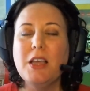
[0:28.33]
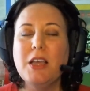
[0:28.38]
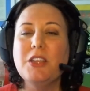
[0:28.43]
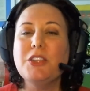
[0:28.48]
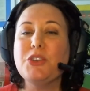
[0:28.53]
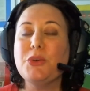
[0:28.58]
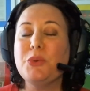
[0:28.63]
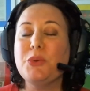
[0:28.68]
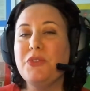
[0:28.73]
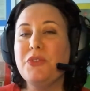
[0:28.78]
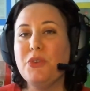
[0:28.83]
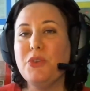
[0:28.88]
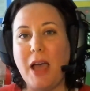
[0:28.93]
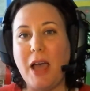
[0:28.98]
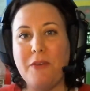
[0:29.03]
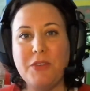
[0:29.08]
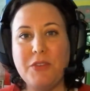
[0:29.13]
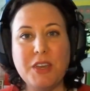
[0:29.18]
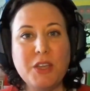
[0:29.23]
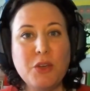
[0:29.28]
So if you
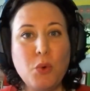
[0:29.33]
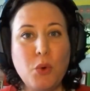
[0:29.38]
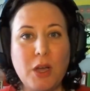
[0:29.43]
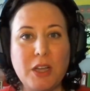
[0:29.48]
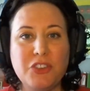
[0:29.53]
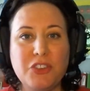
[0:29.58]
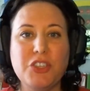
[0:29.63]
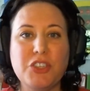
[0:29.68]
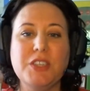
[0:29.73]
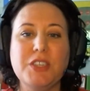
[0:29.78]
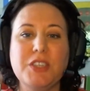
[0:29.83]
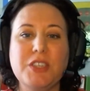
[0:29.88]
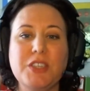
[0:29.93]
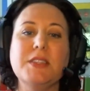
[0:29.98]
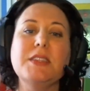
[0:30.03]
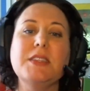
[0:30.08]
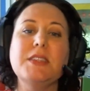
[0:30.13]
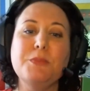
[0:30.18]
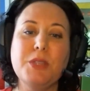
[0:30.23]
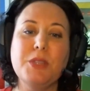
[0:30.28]
have any
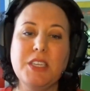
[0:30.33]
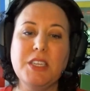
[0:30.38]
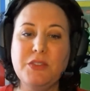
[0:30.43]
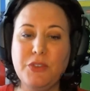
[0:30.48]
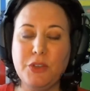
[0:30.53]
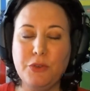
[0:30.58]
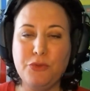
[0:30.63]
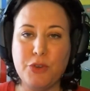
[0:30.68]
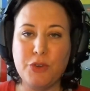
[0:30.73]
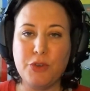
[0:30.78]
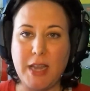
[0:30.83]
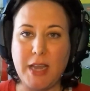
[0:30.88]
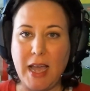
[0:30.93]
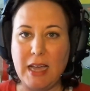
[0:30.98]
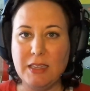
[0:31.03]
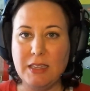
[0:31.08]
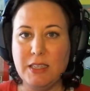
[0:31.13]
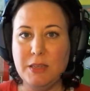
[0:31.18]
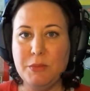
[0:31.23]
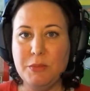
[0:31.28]
questions, please feel free to
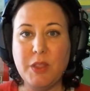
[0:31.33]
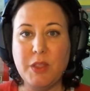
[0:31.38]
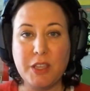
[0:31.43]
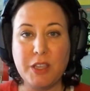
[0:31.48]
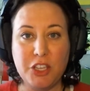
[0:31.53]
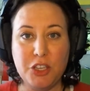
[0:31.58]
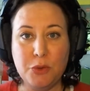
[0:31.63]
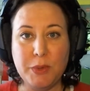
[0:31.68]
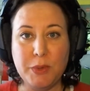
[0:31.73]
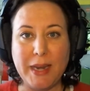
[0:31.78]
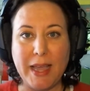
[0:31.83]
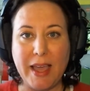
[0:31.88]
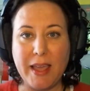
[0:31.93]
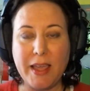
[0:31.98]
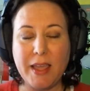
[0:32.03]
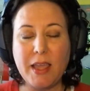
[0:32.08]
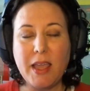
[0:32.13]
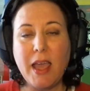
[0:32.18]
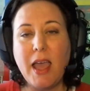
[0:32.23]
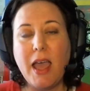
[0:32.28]
ask them in the
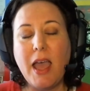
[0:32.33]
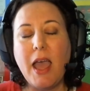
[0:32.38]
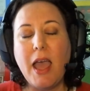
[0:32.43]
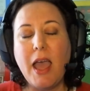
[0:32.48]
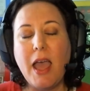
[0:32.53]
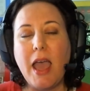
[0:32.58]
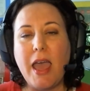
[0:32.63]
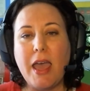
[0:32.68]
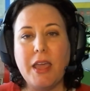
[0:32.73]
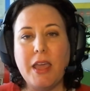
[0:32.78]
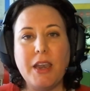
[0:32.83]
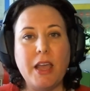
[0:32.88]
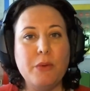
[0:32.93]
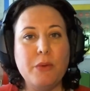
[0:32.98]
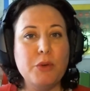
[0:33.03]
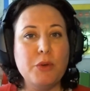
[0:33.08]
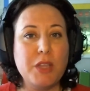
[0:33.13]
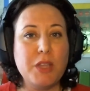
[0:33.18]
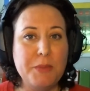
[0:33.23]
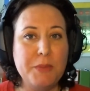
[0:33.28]
Q&A and I
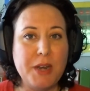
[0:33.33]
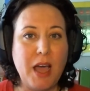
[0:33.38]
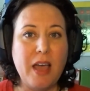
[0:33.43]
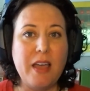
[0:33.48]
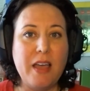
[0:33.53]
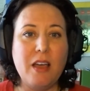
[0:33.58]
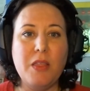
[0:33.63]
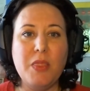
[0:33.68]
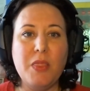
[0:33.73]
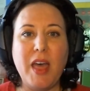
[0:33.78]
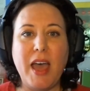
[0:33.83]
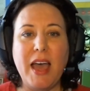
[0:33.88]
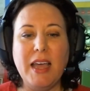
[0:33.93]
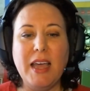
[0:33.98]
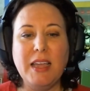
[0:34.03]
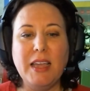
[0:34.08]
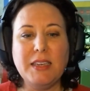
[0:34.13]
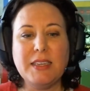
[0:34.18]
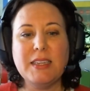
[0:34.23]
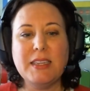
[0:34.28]
will keep an eye on
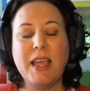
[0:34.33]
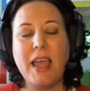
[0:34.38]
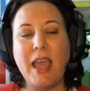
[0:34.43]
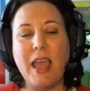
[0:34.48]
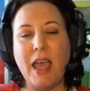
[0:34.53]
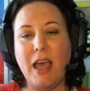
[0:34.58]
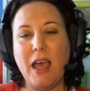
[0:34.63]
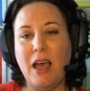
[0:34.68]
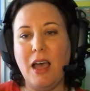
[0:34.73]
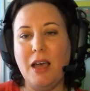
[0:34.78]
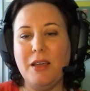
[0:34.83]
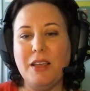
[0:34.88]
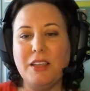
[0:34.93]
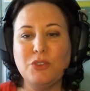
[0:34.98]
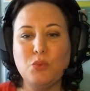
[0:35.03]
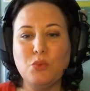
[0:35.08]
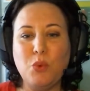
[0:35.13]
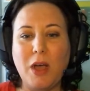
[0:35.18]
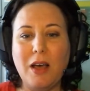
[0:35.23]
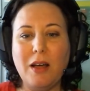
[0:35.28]
that uh,
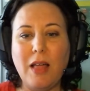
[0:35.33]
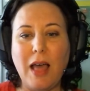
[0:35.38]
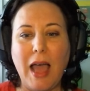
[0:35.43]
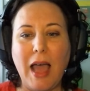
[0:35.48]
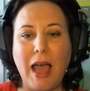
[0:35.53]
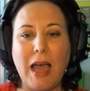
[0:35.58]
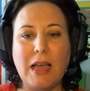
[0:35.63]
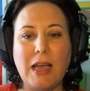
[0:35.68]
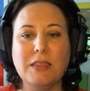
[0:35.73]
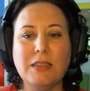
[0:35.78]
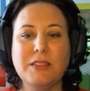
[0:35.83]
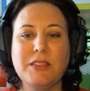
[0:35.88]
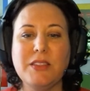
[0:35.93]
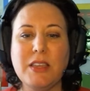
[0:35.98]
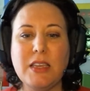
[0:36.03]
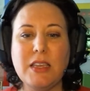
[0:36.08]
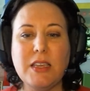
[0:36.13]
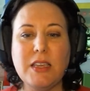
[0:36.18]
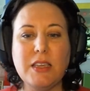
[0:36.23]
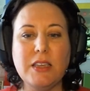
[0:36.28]
as well as
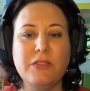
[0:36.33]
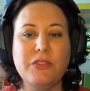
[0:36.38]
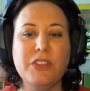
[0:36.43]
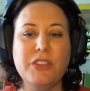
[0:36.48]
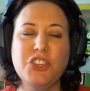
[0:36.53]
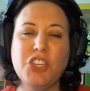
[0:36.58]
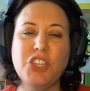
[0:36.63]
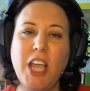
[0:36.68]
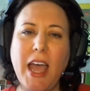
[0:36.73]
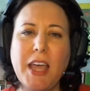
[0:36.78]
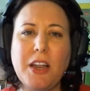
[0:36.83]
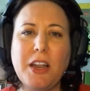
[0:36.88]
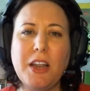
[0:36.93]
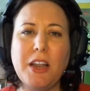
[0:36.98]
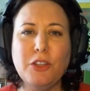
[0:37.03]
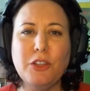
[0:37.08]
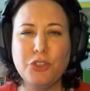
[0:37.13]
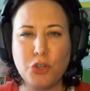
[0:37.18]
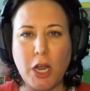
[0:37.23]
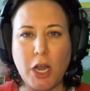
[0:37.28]
the, the chat I'll
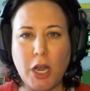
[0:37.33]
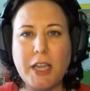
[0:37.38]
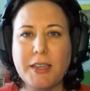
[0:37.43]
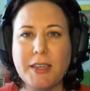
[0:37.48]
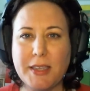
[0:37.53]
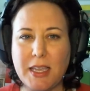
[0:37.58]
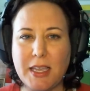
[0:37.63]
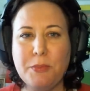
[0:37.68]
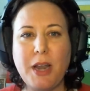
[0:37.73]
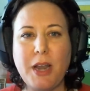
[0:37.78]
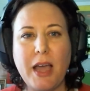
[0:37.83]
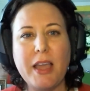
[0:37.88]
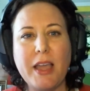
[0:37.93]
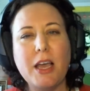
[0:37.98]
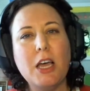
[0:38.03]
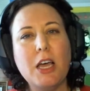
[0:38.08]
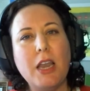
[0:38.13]
try to keep an eye on.